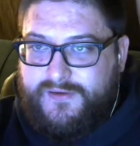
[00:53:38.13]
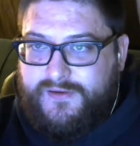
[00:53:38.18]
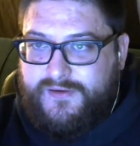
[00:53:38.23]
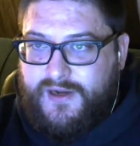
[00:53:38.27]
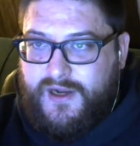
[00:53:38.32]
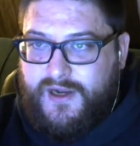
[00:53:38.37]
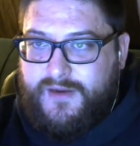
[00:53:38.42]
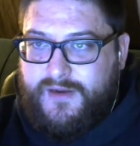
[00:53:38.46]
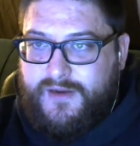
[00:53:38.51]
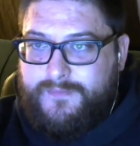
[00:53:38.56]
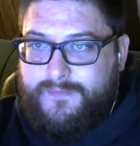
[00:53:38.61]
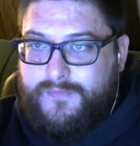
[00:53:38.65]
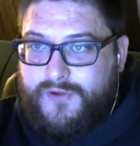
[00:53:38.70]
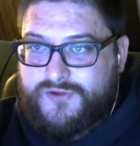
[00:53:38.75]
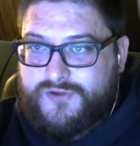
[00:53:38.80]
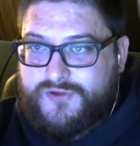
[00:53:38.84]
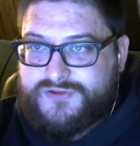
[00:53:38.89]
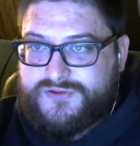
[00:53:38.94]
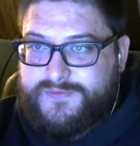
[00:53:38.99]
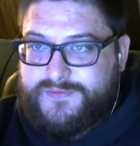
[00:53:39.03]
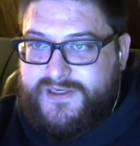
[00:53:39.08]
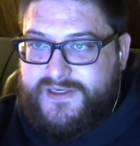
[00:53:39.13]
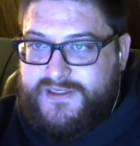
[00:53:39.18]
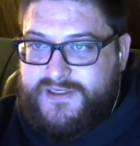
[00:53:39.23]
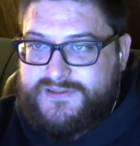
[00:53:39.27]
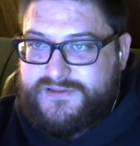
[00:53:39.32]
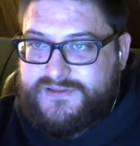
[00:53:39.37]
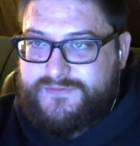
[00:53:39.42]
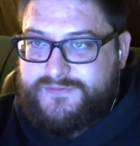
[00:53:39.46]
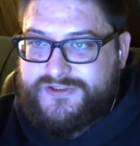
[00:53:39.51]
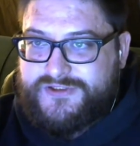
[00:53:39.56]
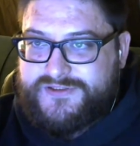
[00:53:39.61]
Mostly because
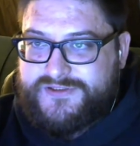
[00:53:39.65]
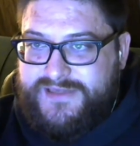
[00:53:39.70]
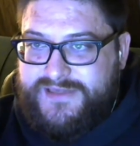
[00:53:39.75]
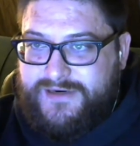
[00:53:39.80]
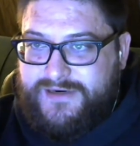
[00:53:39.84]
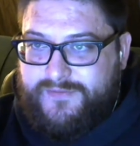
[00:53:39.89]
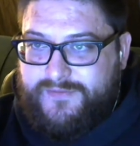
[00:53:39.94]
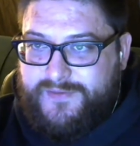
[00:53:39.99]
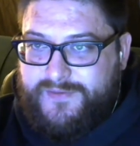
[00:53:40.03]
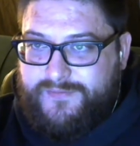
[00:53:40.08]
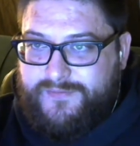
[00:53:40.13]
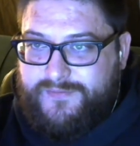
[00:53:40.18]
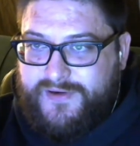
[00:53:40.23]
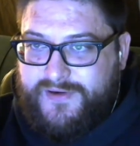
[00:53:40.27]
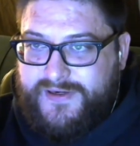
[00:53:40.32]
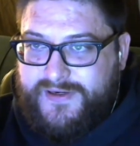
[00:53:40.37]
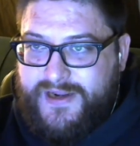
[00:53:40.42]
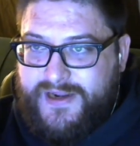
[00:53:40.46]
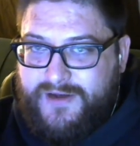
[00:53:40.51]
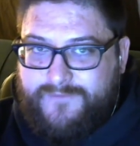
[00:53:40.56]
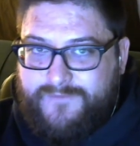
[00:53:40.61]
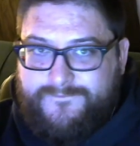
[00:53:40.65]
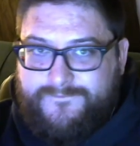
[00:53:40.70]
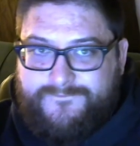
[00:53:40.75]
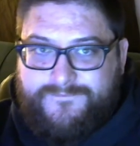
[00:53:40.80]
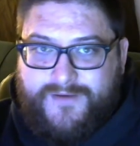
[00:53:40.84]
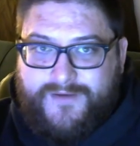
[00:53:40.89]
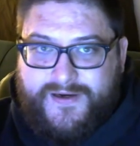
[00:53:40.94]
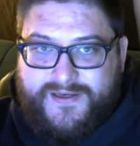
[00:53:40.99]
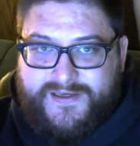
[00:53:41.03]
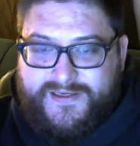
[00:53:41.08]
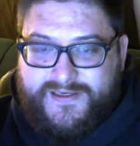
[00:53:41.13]
I'm just now remembering how
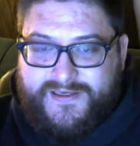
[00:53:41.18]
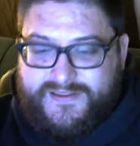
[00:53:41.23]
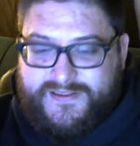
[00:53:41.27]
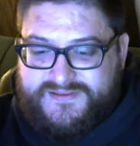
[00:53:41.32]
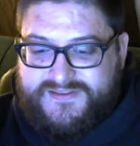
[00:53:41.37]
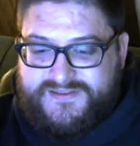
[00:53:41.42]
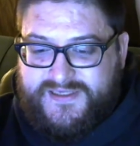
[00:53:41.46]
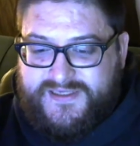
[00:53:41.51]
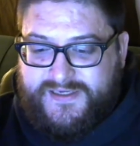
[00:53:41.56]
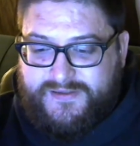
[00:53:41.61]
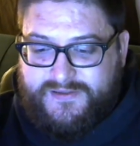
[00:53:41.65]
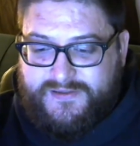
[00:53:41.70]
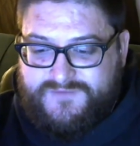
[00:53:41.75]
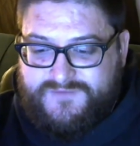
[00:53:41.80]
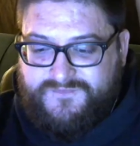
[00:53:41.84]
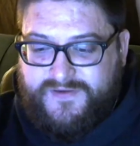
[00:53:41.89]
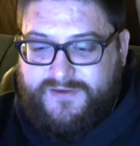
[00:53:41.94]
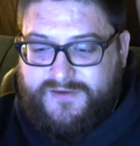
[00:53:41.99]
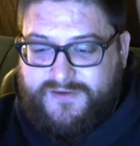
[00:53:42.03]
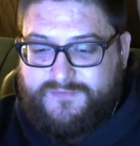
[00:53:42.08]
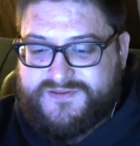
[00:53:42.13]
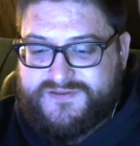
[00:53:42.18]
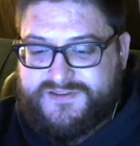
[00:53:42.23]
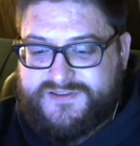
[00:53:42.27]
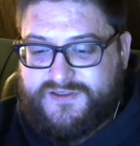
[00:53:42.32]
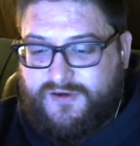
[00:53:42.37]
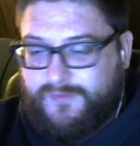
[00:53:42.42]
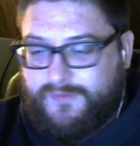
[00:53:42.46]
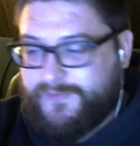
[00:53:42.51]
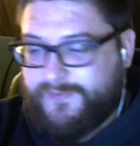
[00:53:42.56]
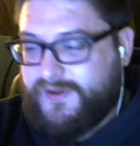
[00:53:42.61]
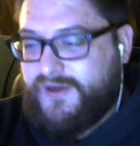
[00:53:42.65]
fucking insane his fight with
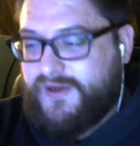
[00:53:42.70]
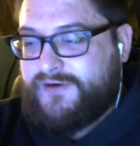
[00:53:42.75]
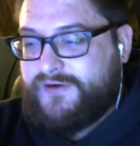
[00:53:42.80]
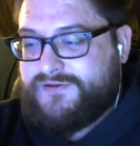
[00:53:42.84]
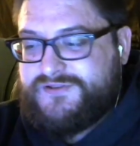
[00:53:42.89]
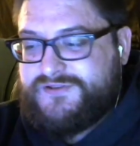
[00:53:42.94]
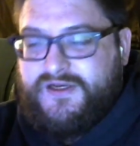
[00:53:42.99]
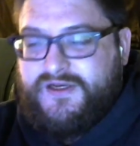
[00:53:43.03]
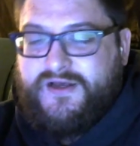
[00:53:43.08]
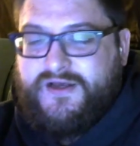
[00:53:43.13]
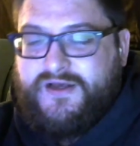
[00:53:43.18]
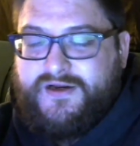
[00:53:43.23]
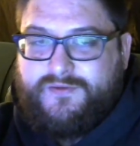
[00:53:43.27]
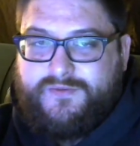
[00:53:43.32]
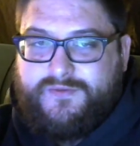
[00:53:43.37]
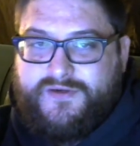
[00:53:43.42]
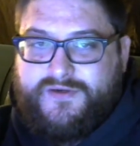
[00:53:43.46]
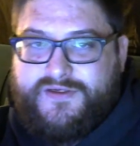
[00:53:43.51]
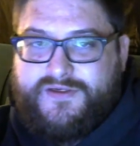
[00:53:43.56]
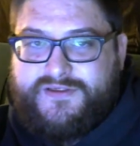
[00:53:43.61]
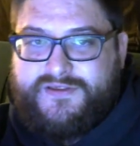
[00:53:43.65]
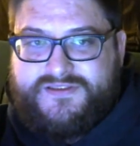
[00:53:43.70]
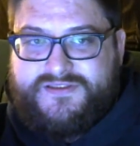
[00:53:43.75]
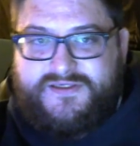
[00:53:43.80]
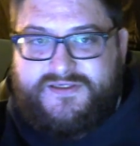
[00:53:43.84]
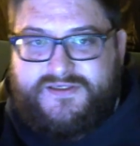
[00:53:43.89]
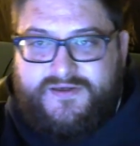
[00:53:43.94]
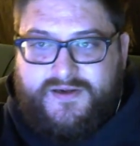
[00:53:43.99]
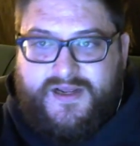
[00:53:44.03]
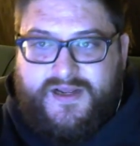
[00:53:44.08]
Sharbahar Zada was.